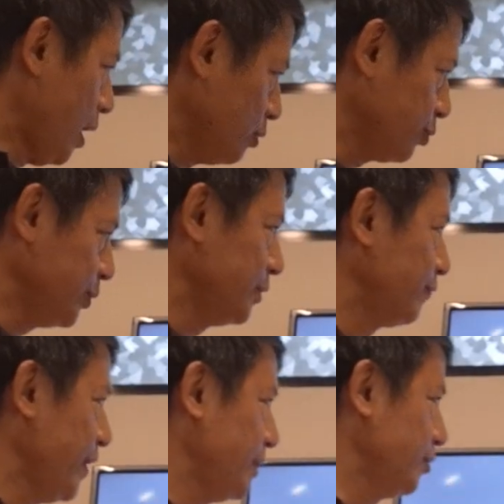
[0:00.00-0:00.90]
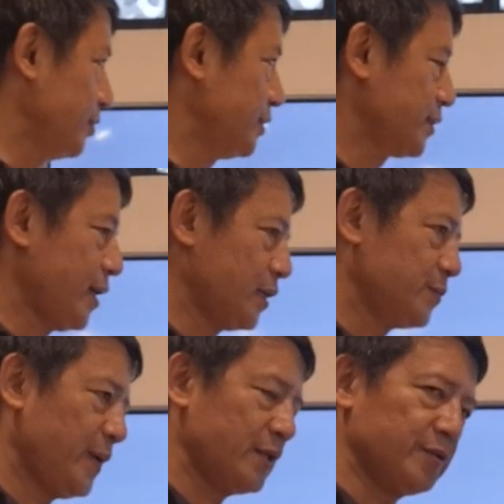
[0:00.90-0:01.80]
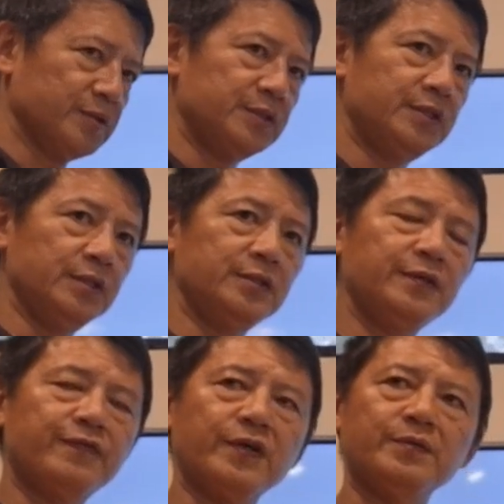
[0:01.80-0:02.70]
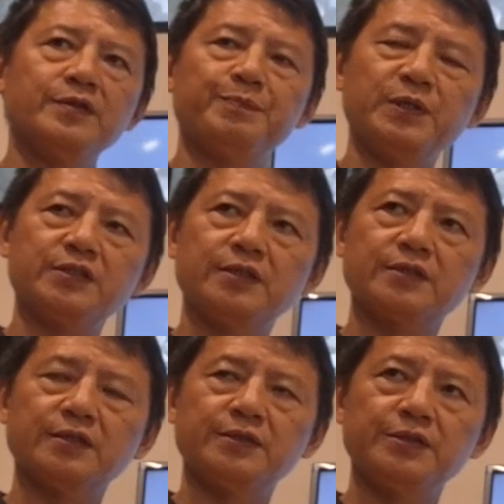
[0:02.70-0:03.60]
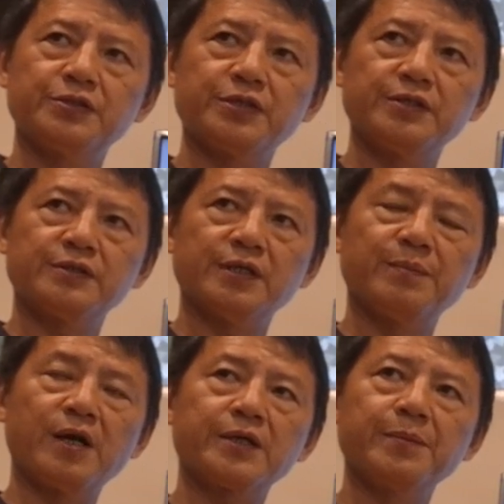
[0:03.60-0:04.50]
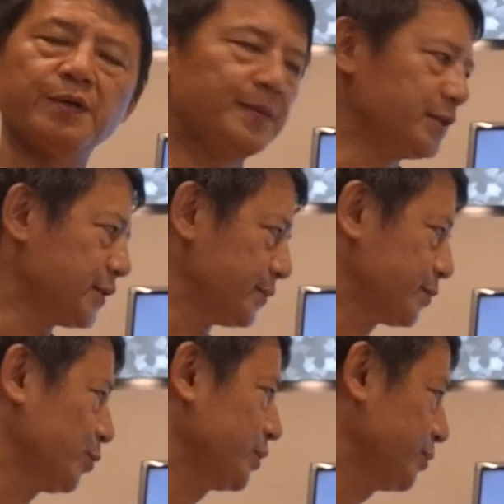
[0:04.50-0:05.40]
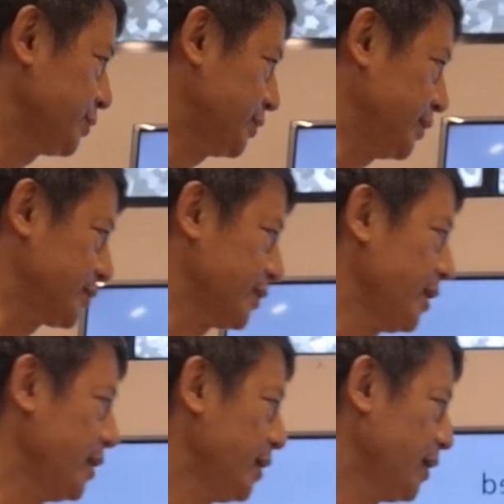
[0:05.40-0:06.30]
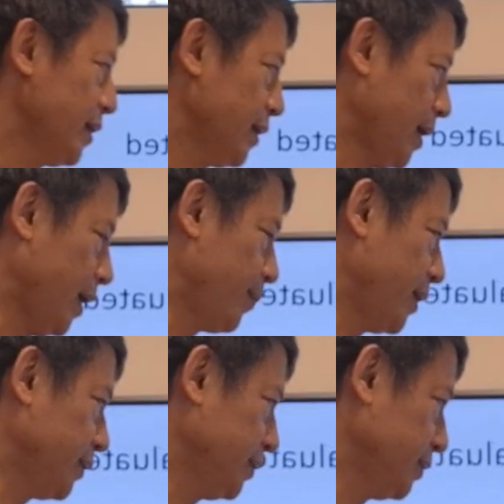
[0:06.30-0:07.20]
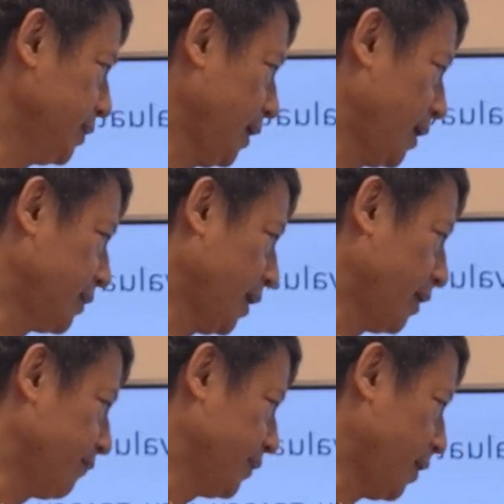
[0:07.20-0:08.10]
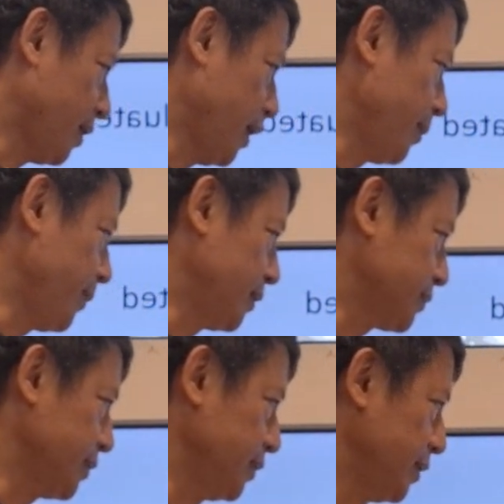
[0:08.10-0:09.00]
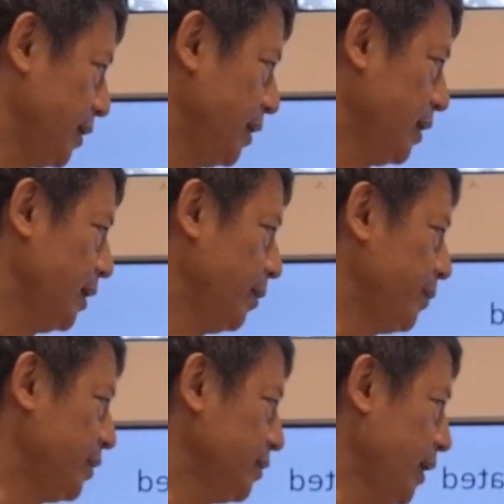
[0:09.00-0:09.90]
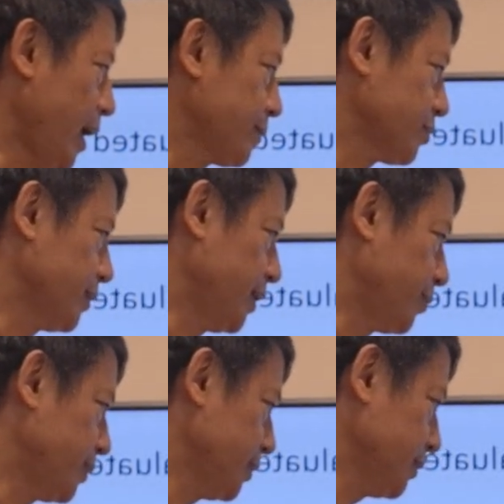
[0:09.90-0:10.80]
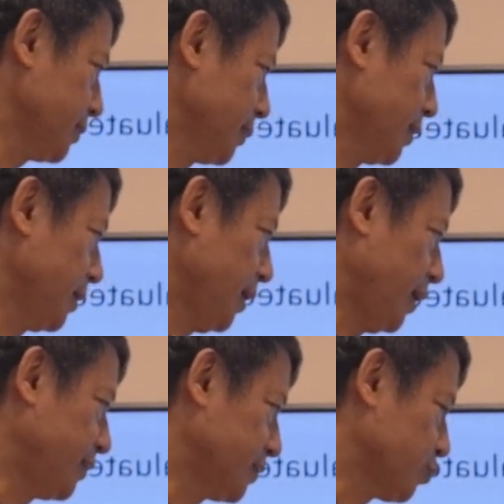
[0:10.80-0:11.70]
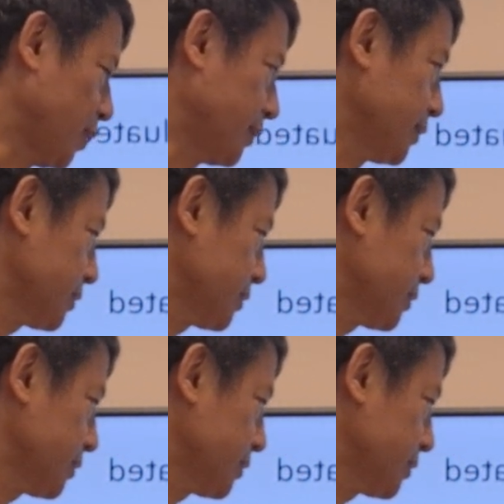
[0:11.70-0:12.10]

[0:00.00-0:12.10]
how do we evaluate this egarch model? In different business conditions and market momentums, we use this MNE and IDR and SC. Mean absolute error, and this one. The